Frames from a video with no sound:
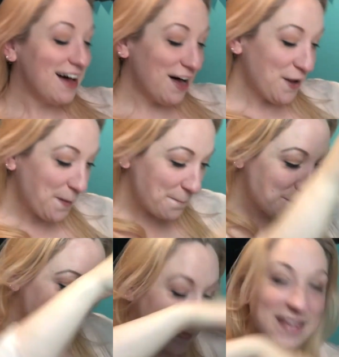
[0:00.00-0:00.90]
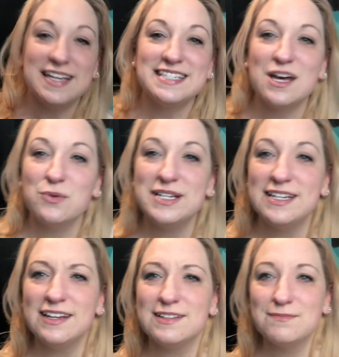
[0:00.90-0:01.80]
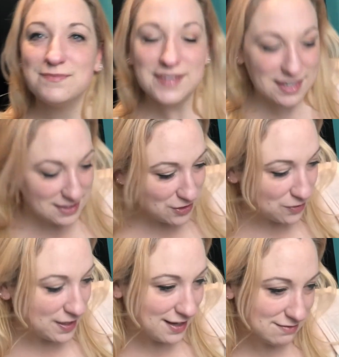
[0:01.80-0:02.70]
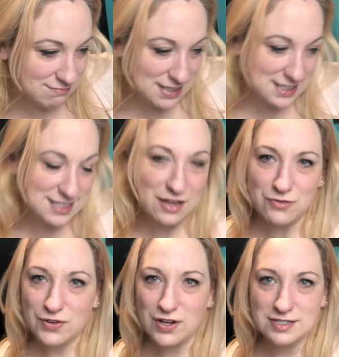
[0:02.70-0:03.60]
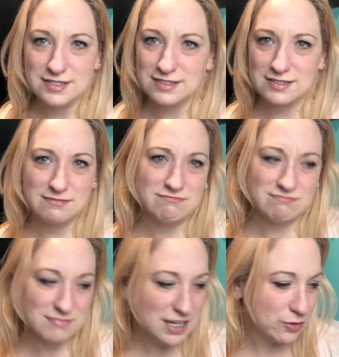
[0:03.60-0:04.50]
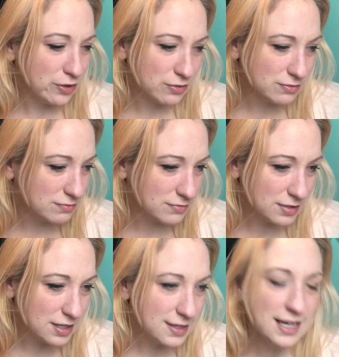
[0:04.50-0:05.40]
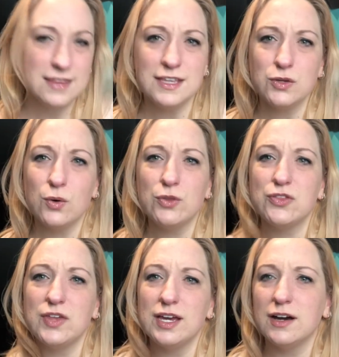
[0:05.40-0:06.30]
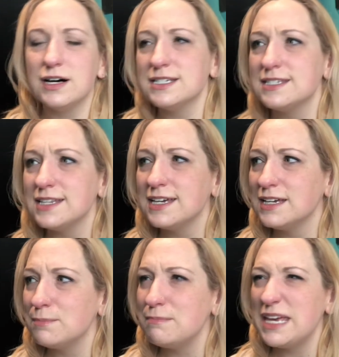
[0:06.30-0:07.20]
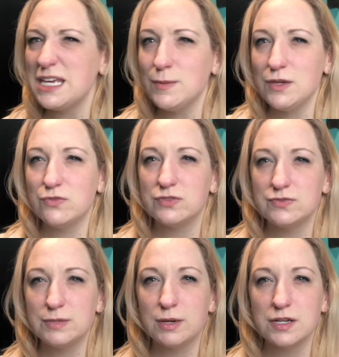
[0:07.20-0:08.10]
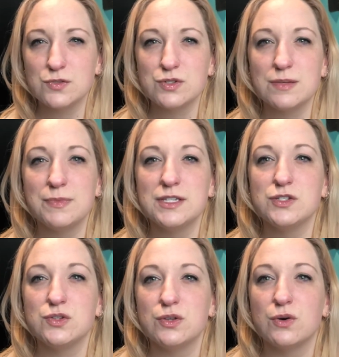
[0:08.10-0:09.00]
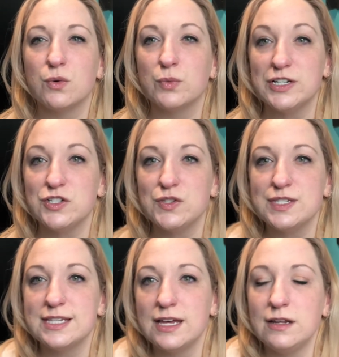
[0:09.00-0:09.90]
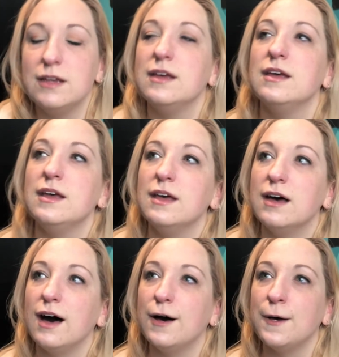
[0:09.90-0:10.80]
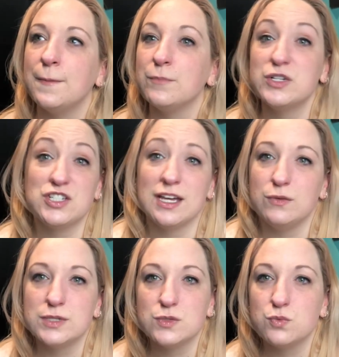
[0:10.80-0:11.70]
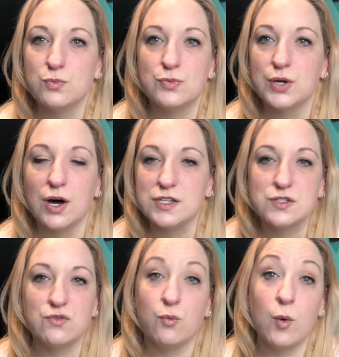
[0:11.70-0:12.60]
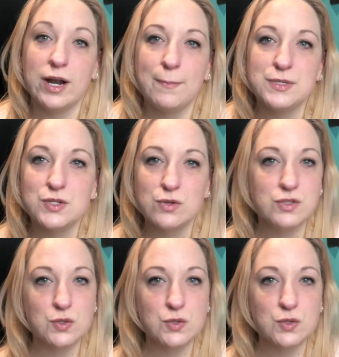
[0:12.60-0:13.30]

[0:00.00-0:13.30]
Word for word: Um, and that's how we did it. And you know, that itself cost, I don't know, like I think the whole thing cost like maybe 50 bucks or something to do the original set um, which again was the cost of one episode.